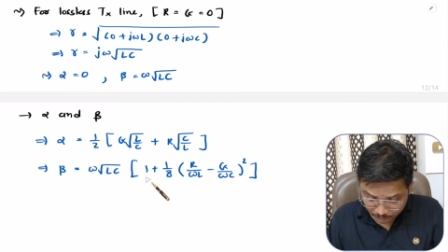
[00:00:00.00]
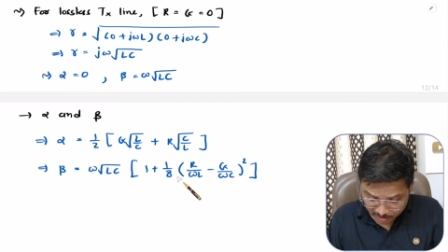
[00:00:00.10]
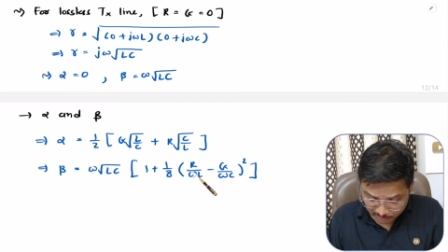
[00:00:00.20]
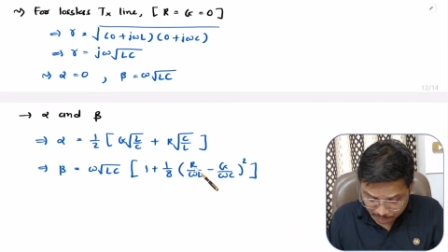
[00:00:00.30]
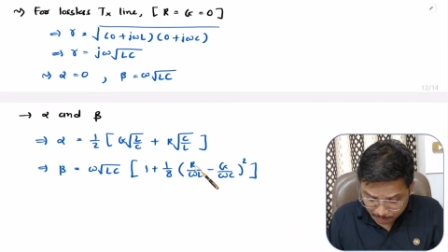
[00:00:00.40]

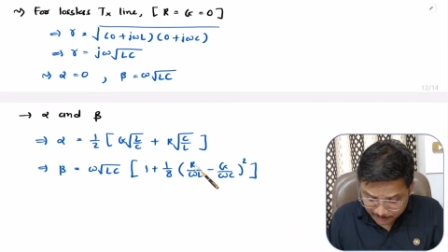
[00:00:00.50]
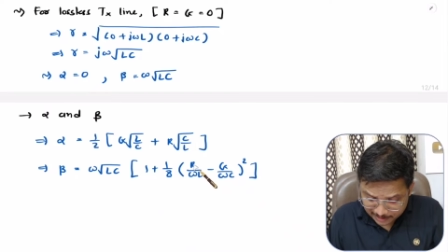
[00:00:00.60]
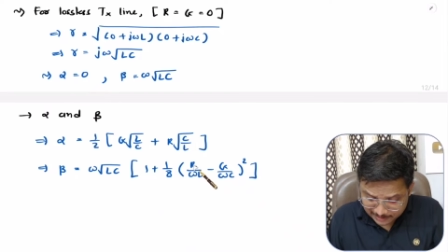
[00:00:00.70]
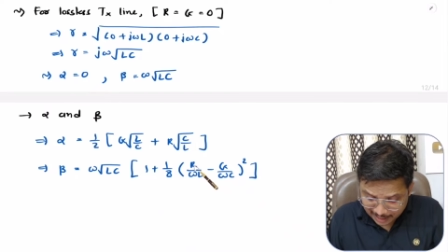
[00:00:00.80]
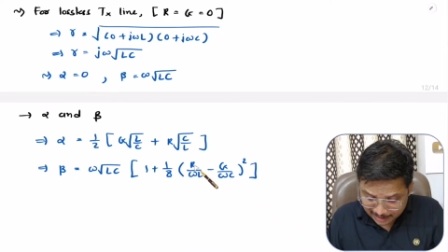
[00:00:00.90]
if you
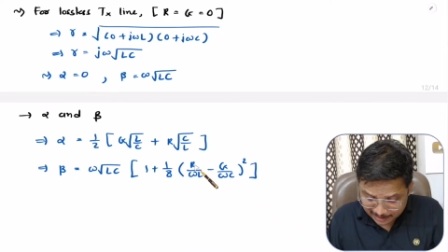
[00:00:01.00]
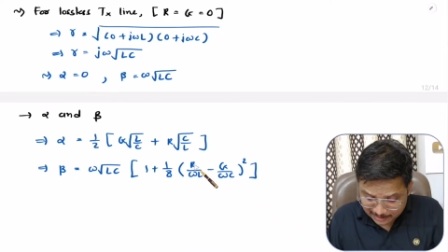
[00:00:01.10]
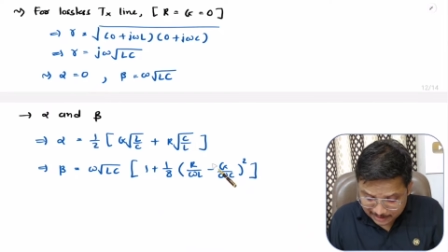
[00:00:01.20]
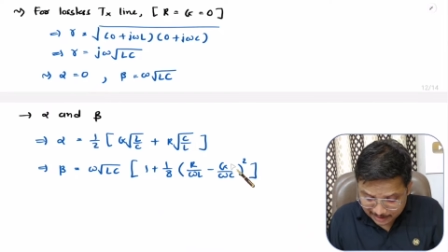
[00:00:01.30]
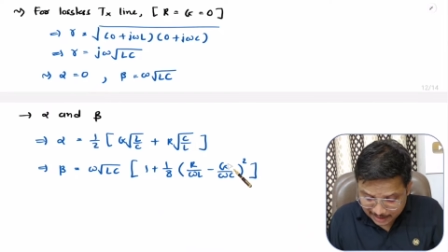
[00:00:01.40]
place R and
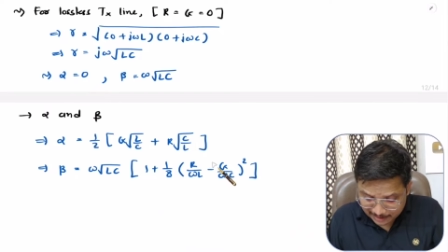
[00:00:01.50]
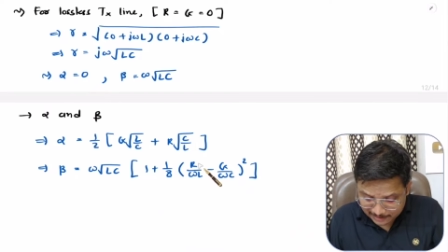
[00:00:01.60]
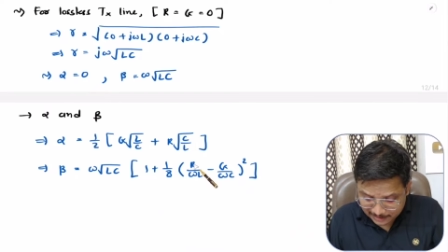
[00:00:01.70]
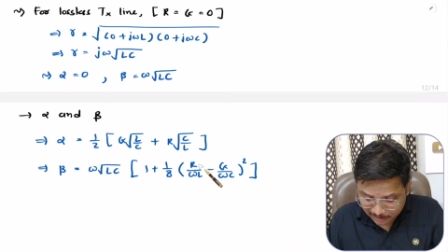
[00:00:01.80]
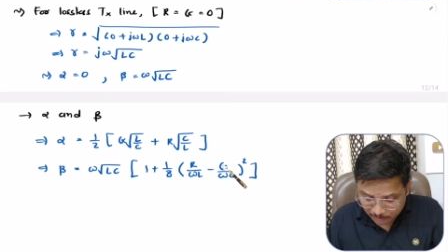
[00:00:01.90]
G, that is
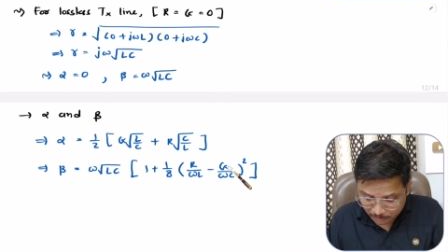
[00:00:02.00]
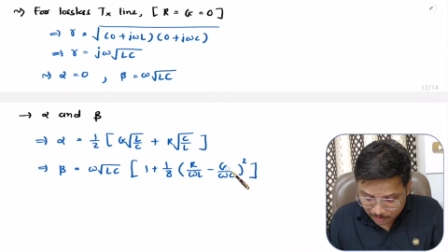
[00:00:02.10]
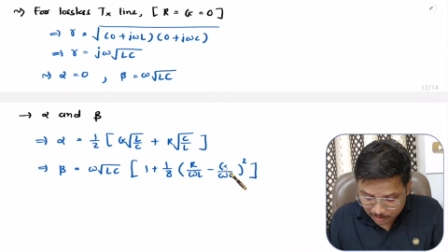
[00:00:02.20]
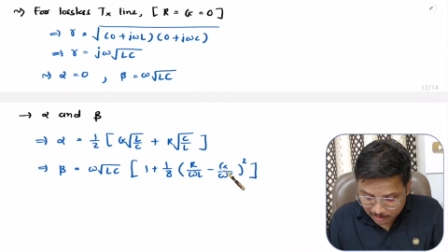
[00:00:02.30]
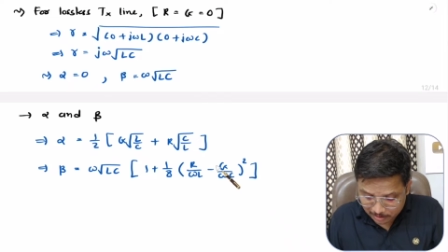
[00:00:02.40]
0,
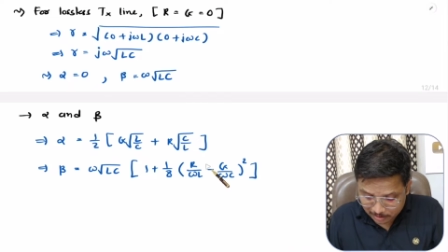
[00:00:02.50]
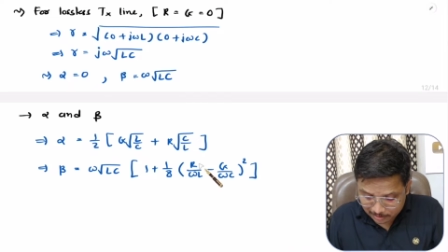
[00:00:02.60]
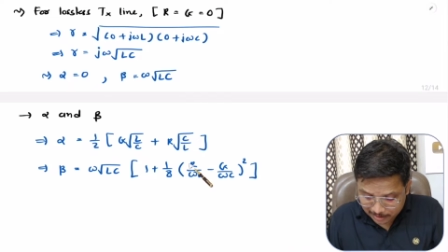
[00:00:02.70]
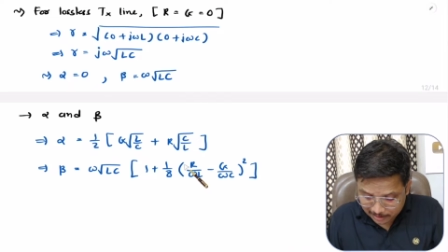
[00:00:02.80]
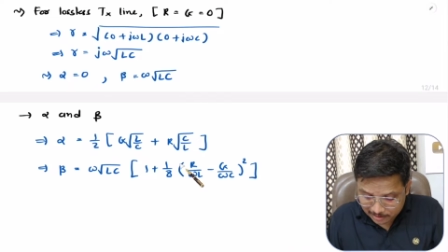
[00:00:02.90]

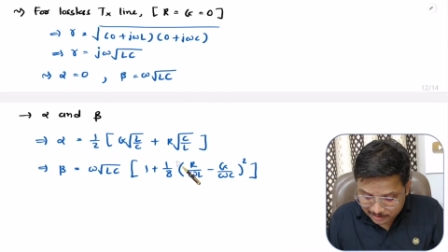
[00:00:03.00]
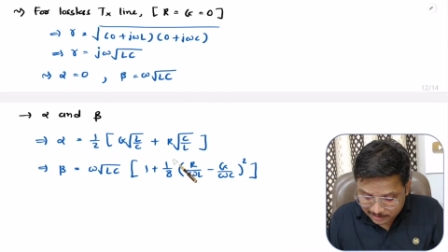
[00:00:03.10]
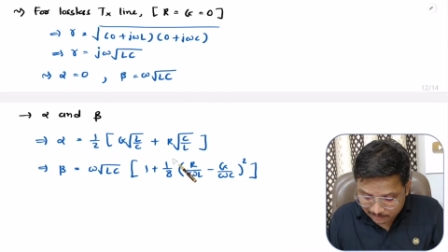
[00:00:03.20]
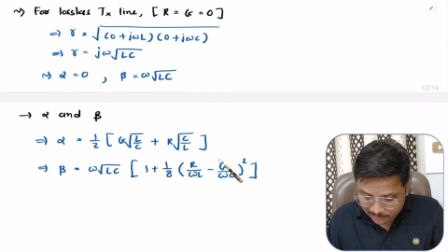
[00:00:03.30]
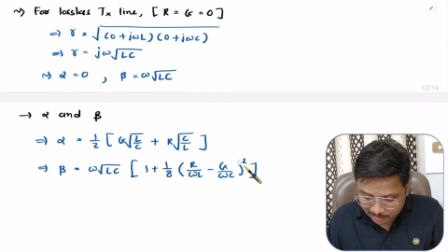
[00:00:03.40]
then this
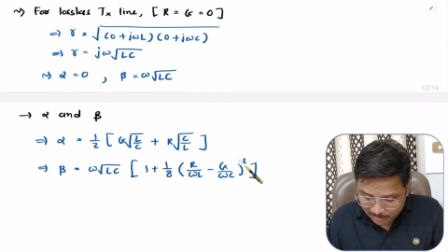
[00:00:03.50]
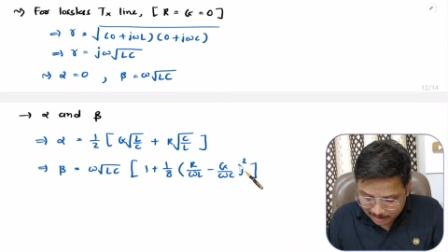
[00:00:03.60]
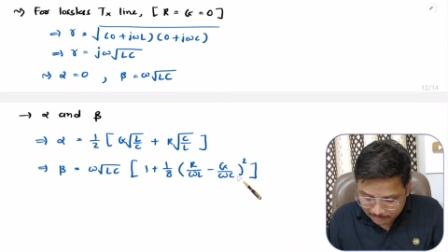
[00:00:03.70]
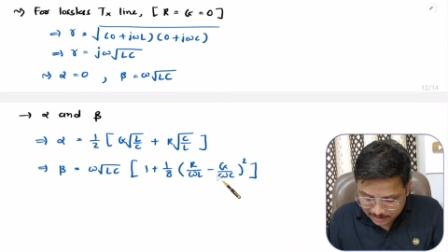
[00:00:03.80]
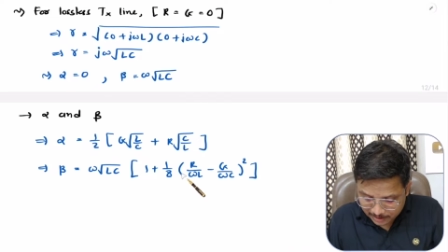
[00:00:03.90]
term will
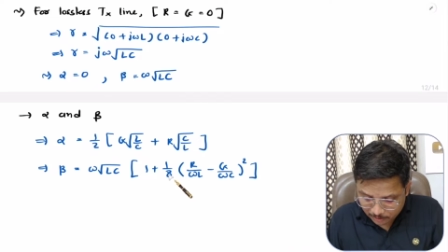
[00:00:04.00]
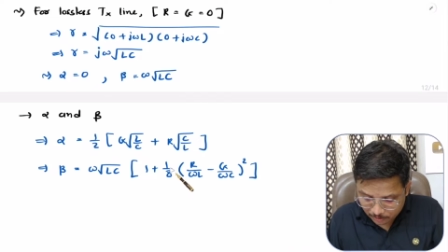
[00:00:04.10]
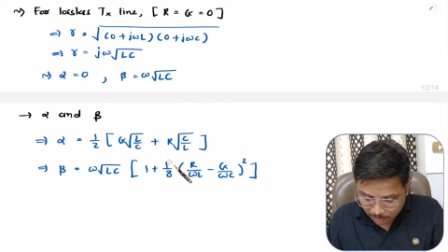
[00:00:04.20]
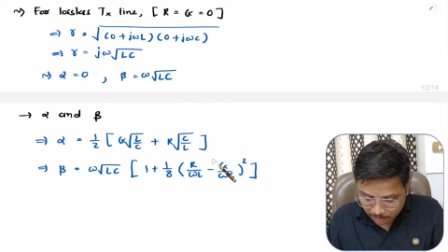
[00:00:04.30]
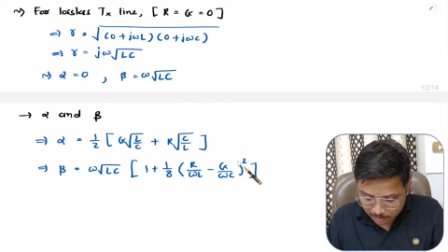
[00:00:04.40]
become
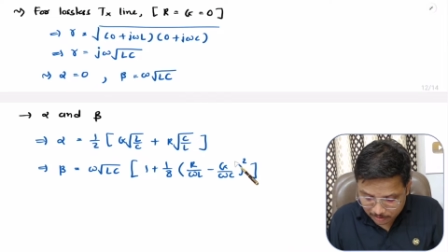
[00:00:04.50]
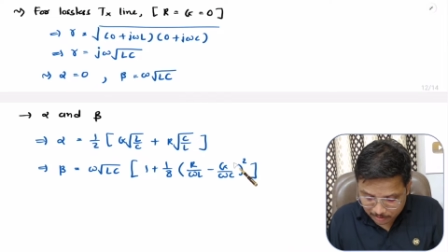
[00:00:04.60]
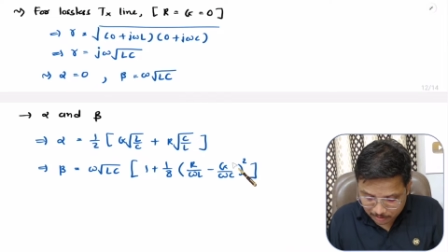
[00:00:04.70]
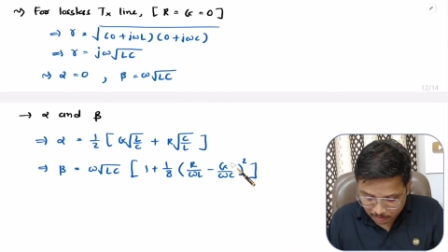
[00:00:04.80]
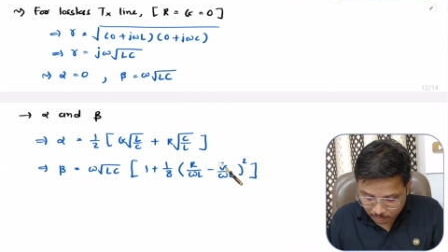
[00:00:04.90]
0,
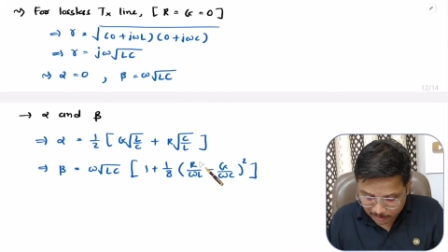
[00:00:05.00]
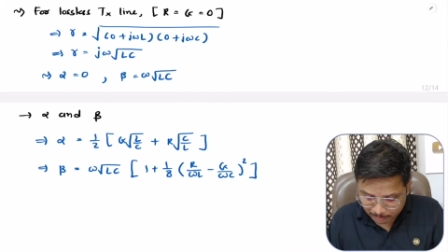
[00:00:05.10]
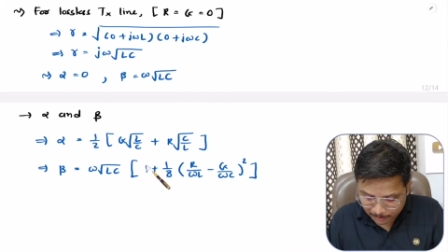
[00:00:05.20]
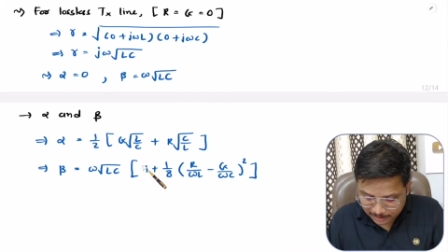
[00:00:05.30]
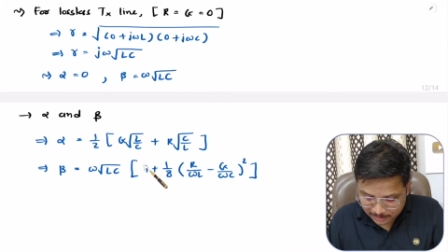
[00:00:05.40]
1
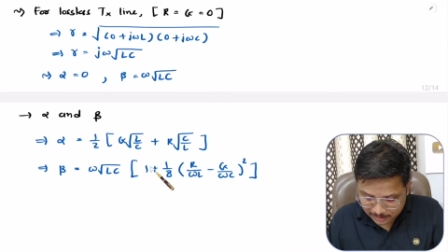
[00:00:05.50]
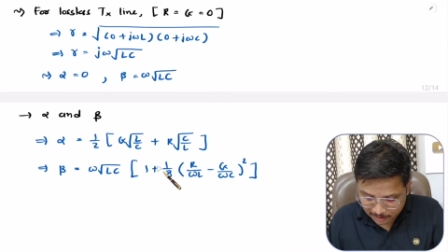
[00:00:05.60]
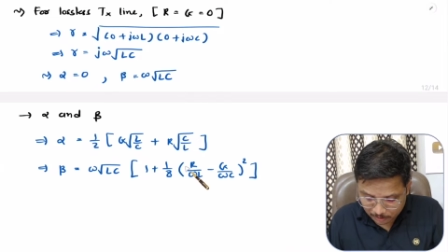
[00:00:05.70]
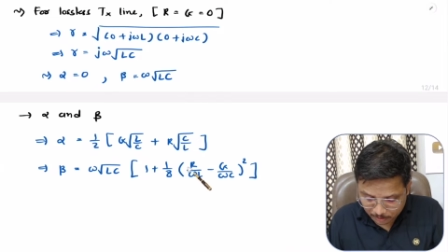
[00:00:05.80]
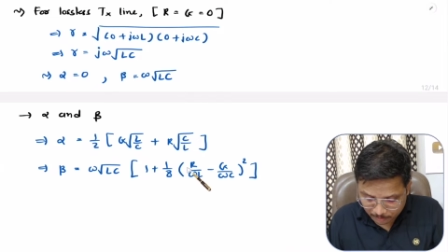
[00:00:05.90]
plus
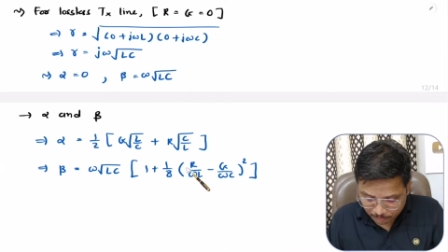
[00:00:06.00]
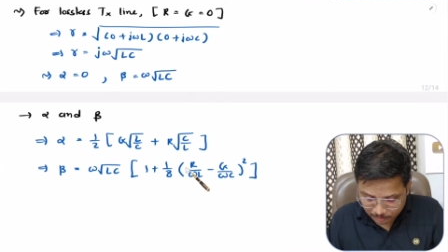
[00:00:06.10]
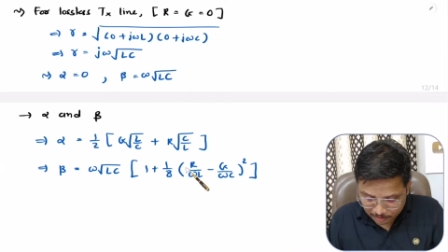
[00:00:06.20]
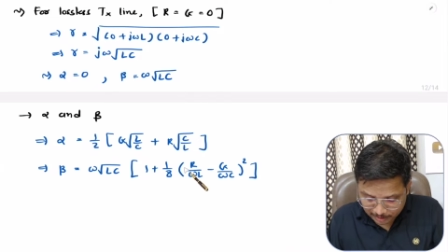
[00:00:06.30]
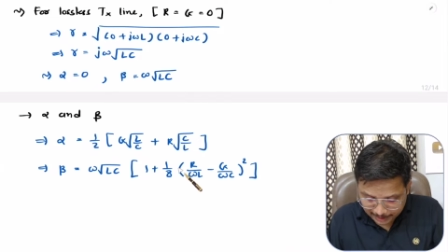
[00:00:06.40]
0
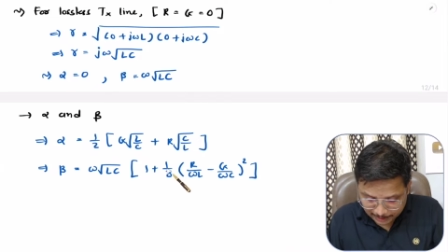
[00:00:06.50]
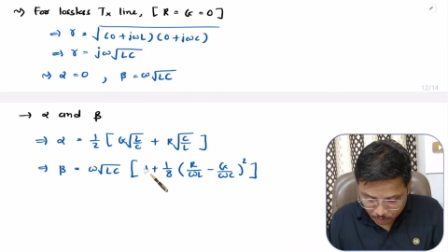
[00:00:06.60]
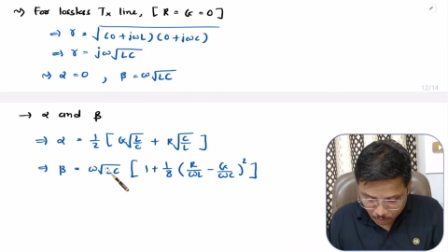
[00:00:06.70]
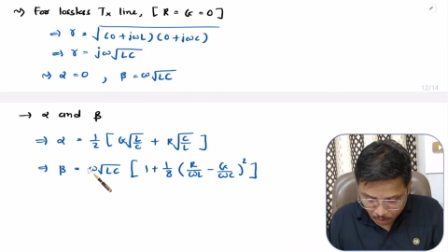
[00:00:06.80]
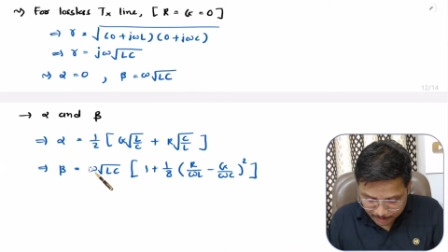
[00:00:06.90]
into
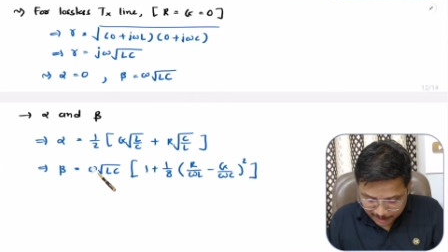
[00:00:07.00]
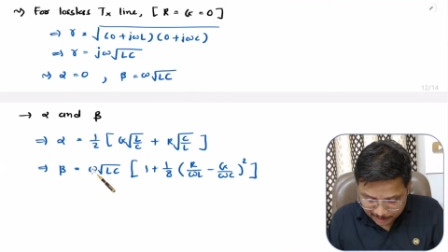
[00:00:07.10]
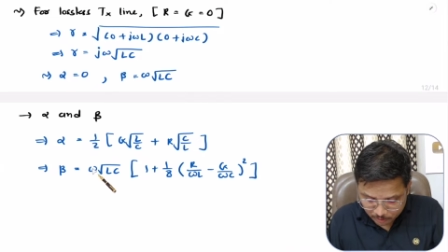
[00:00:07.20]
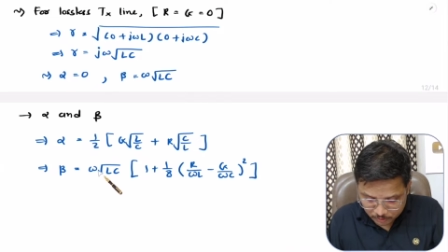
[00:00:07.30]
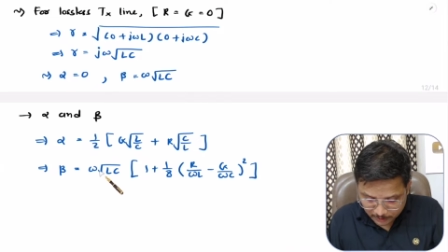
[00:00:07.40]
omega
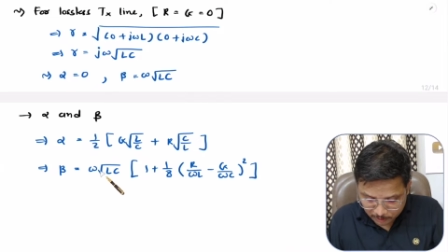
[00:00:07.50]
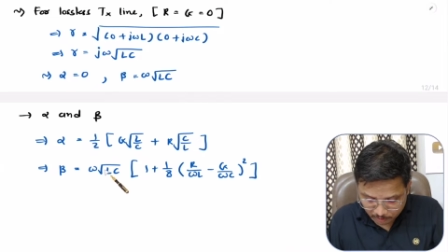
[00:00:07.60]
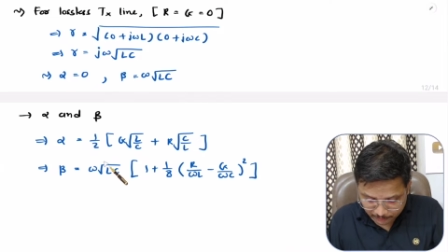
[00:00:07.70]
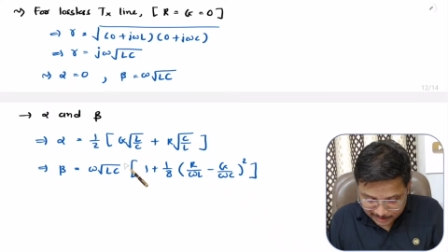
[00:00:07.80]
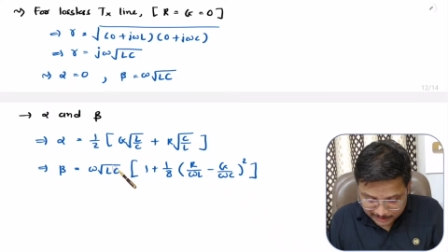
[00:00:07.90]
into square root of
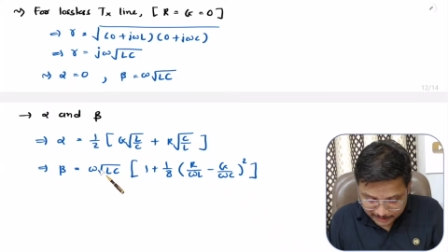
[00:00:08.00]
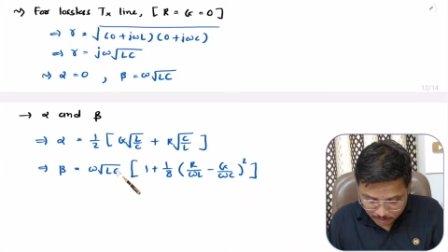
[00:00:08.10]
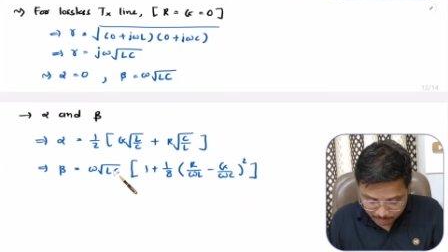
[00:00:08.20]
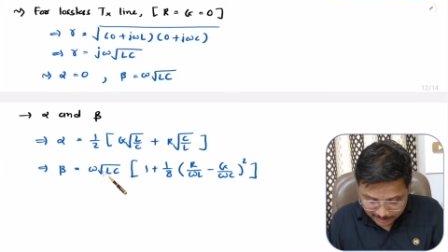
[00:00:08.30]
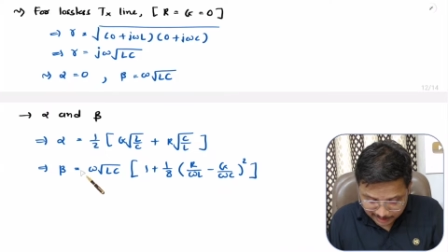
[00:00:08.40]
LC. So
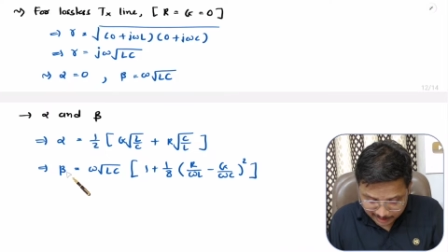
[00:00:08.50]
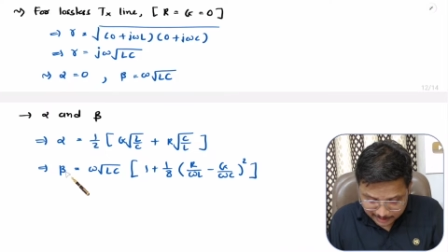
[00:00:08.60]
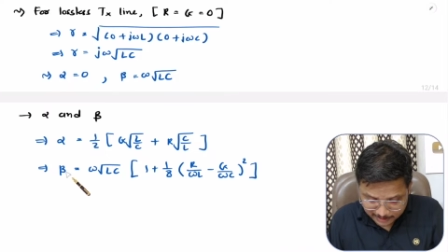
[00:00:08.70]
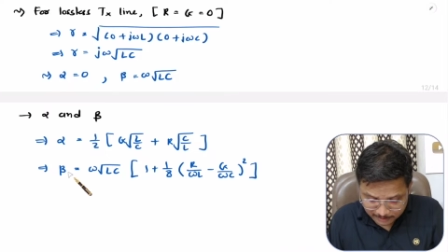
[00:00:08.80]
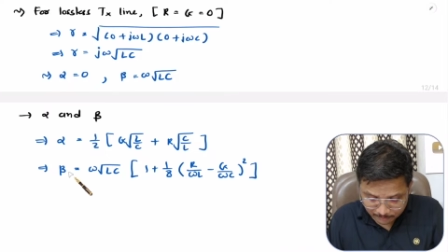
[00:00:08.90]
beta is